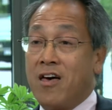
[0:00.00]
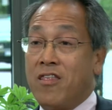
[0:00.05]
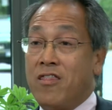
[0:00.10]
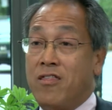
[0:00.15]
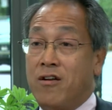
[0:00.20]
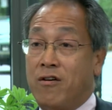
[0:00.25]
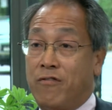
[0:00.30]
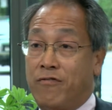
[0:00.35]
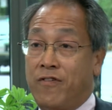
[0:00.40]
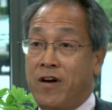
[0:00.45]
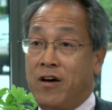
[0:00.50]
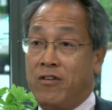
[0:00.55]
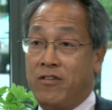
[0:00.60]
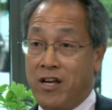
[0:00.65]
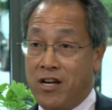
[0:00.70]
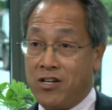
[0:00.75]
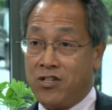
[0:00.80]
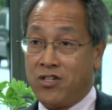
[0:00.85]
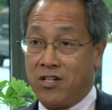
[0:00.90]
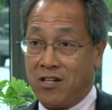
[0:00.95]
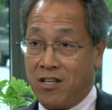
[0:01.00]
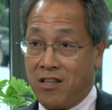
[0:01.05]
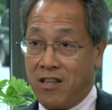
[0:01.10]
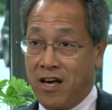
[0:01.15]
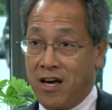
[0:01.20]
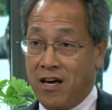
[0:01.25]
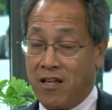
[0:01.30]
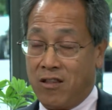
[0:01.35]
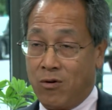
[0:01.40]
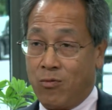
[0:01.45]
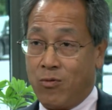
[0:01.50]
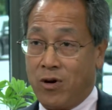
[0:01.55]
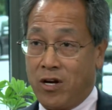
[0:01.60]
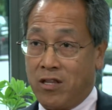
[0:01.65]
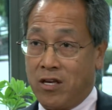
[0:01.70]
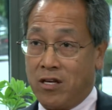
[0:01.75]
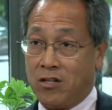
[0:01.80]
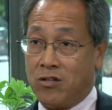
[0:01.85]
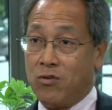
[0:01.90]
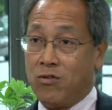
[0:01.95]
Their foundation in that, and the way
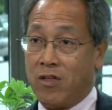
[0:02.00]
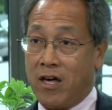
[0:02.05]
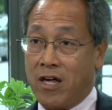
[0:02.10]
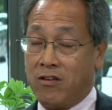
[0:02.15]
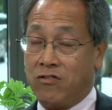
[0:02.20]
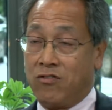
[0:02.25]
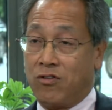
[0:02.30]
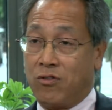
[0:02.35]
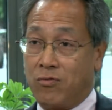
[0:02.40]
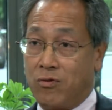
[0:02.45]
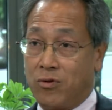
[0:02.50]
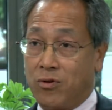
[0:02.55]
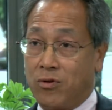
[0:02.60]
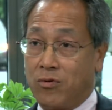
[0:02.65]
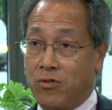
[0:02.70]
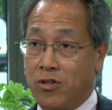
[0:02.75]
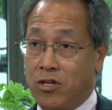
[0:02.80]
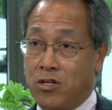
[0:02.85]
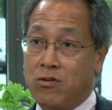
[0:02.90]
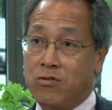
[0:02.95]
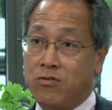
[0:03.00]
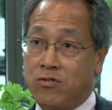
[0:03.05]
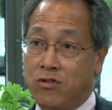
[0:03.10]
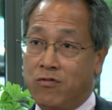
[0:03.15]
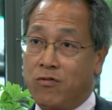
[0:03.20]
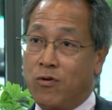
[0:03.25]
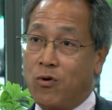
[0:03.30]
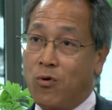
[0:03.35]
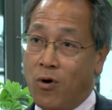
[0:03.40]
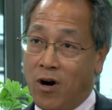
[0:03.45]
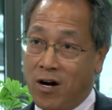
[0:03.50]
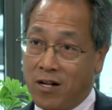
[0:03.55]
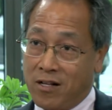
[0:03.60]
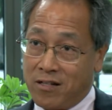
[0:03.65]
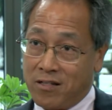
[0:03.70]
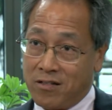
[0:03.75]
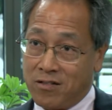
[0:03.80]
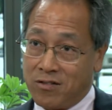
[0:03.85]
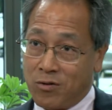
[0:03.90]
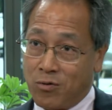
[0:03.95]
they do that, is through the use of
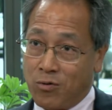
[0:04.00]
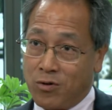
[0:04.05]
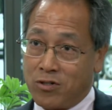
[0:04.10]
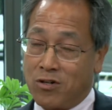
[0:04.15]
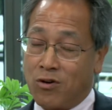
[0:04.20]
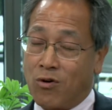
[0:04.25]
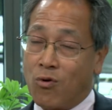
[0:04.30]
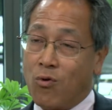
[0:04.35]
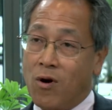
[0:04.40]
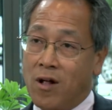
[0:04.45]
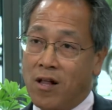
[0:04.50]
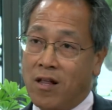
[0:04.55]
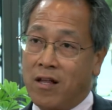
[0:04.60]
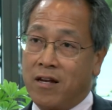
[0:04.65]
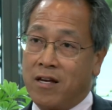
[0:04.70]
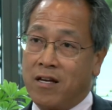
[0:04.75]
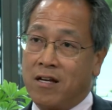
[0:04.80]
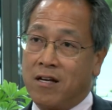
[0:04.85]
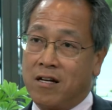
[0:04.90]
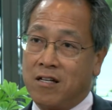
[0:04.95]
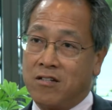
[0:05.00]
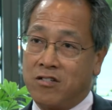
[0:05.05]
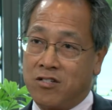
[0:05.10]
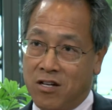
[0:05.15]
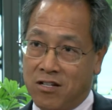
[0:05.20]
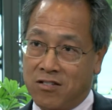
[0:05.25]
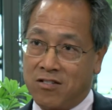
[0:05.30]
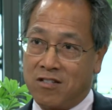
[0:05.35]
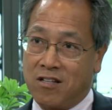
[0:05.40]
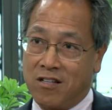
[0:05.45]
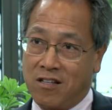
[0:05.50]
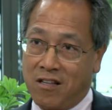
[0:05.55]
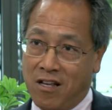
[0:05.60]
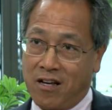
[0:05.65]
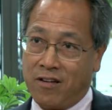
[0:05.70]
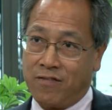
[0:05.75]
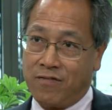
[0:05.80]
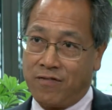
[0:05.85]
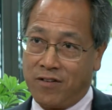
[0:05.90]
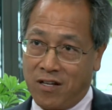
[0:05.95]
QALYs, which are quality adjusted
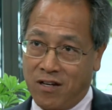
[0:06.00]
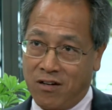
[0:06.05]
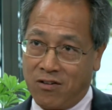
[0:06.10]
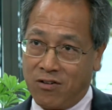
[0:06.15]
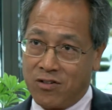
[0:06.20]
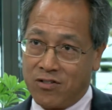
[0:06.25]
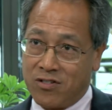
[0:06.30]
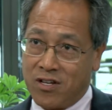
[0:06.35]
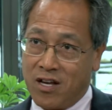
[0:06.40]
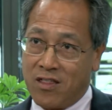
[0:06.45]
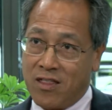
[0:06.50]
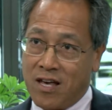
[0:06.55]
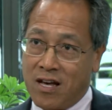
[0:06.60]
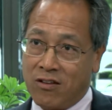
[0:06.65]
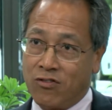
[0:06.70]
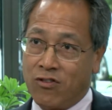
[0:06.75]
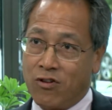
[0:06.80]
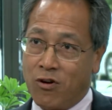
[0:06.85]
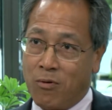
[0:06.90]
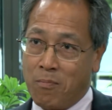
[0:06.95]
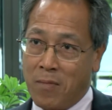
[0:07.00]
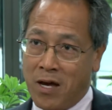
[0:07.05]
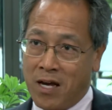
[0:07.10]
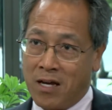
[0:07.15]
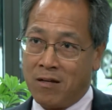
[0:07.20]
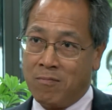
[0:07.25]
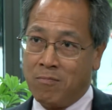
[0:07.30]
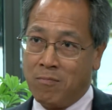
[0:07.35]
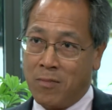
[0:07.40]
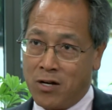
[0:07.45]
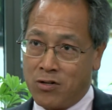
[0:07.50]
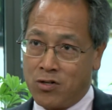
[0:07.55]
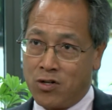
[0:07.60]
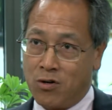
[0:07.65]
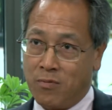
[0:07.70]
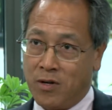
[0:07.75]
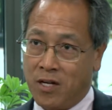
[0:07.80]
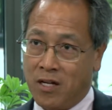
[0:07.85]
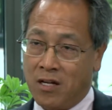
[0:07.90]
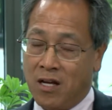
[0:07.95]
life years, and that's their main
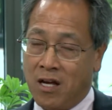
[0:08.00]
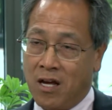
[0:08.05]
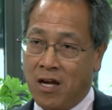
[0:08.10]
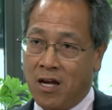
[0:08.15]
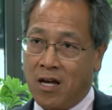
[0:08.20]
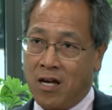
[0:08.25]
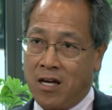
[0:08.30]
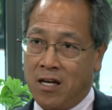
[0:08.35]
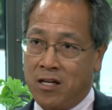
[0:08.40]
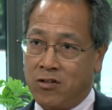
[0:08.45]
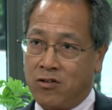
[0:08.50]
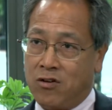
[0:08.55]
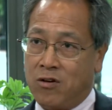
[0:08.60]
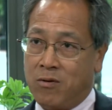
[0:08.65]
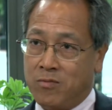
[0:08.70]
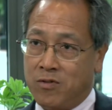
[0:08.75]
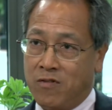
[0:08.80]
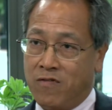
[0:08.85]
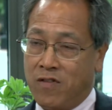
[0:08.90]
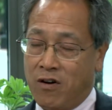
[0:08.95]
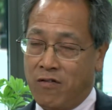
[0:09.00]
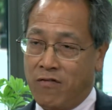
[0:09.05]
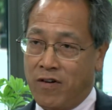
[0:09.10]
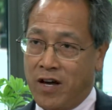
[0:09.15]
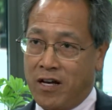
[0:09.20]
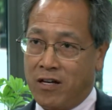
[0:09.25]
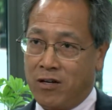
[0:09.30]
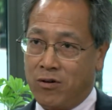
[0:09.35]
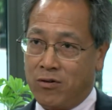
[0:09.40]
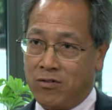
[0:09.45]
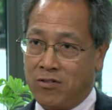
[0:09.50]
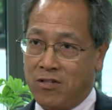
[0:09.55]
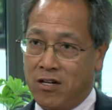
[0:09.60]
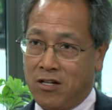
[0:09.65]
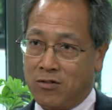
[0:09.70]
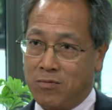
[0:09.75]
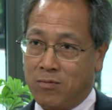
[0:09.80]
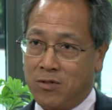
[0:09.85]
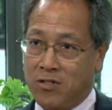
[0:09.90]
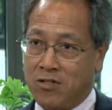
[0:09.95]
measurement in terms of their value
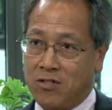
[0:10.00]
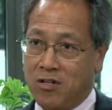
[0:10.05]
assessment.